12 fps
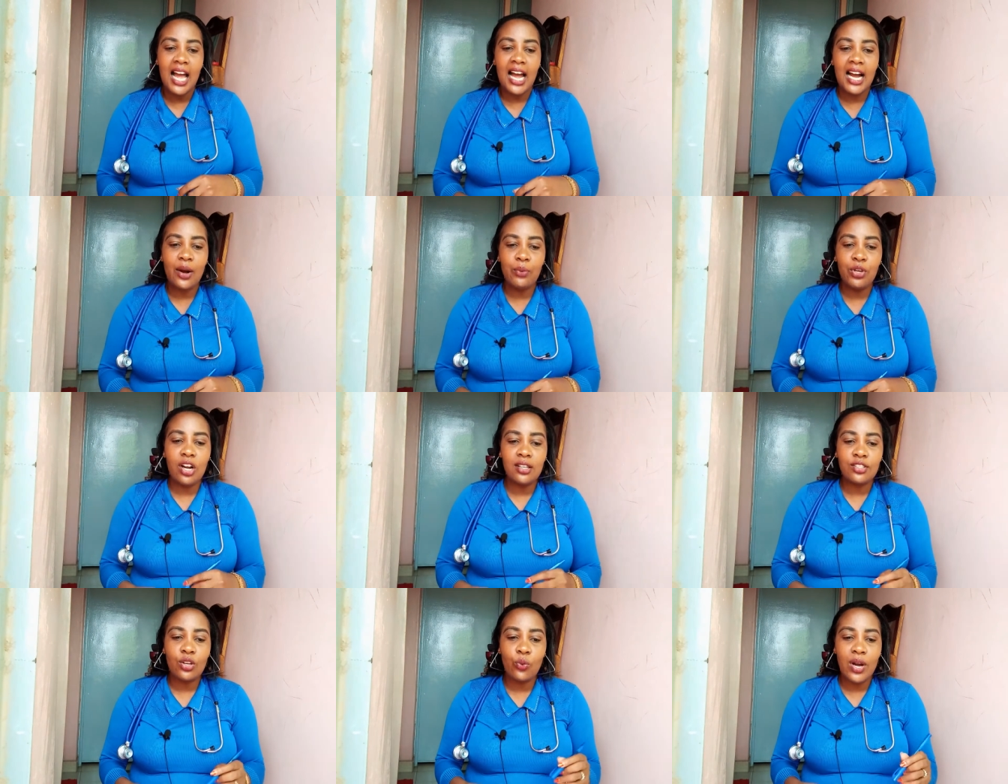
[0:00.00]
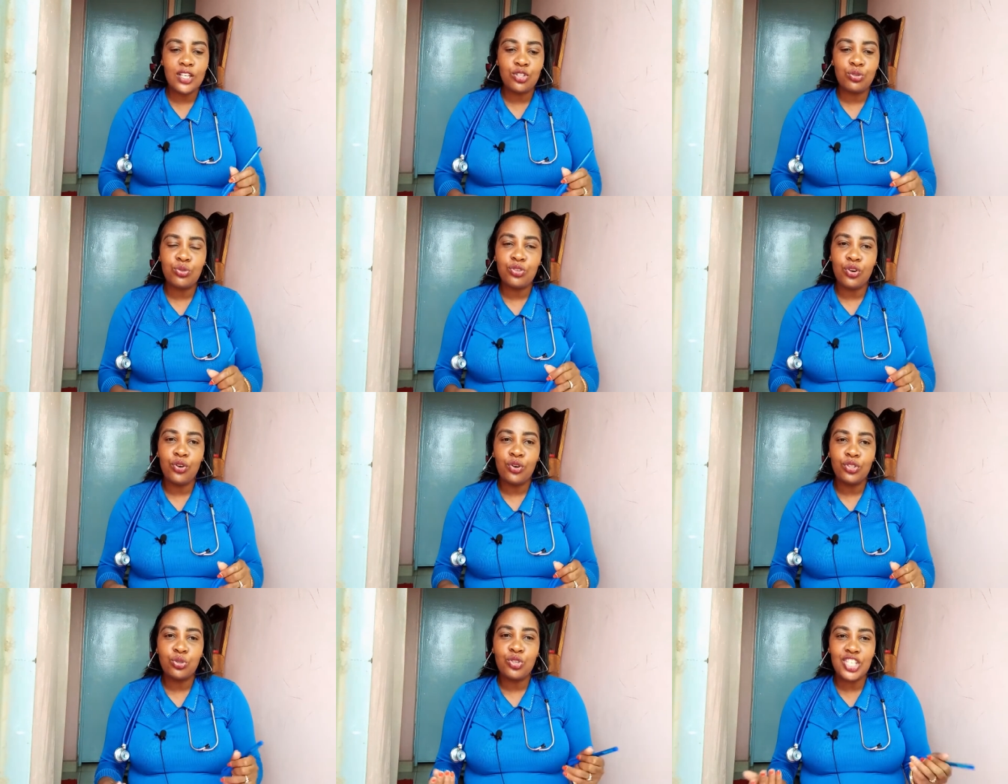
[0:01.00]
Uh, we also want to
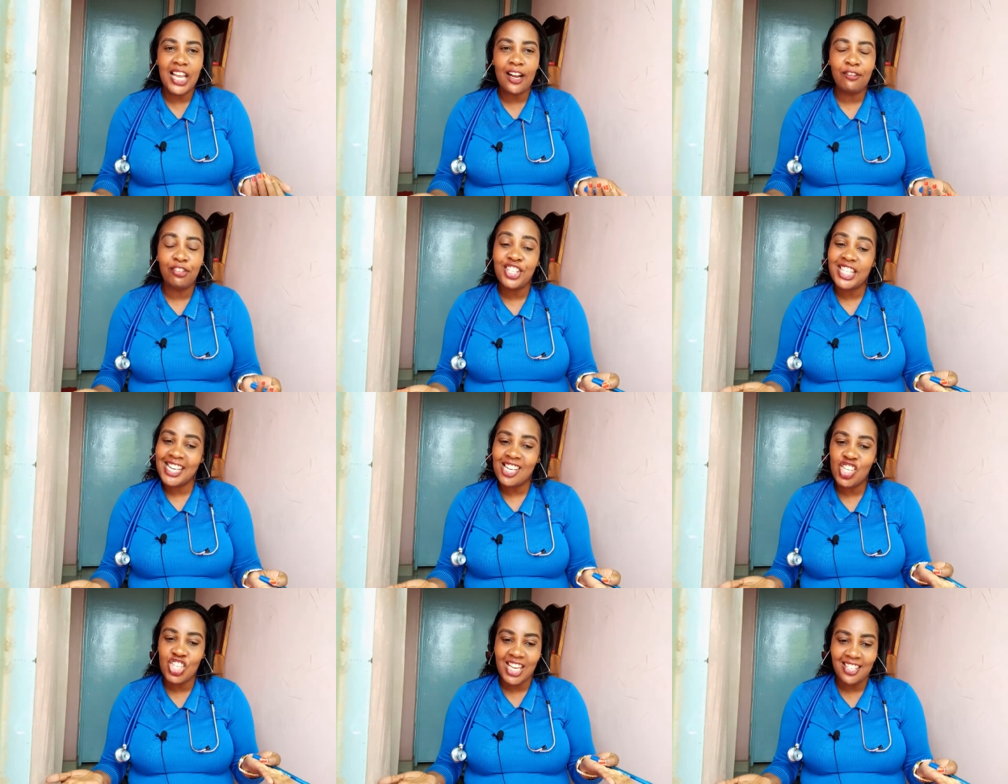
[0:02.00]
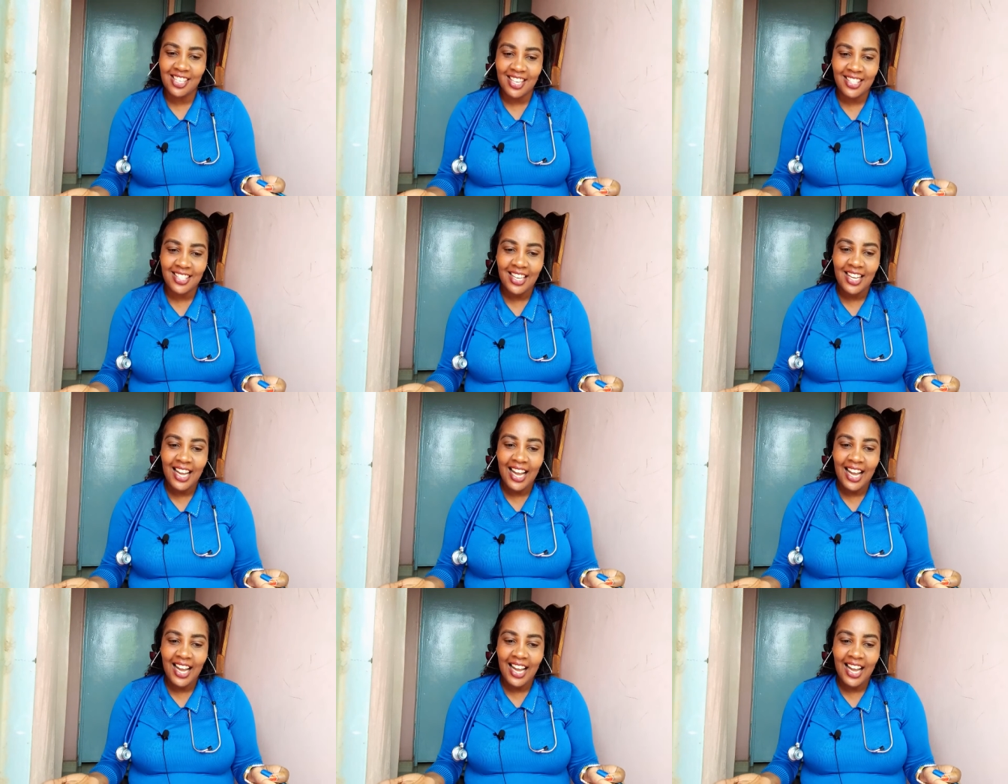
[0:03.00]
know to check for skin changes